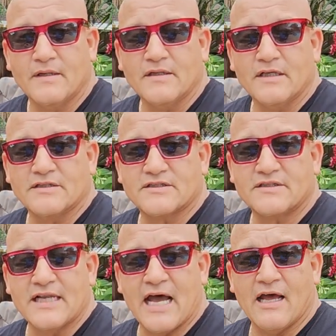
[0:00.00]
It's
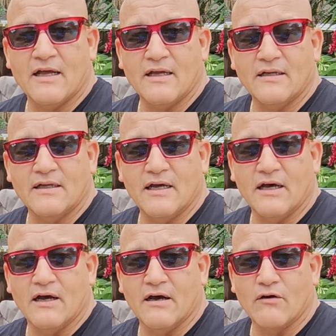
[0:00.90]
not
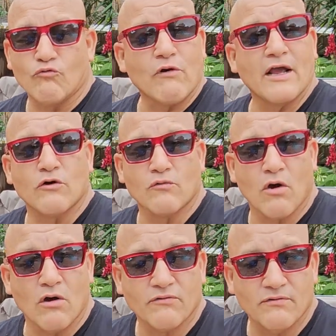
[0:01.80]
a right or
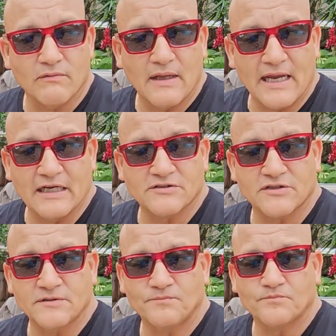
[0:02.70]
wrong answer.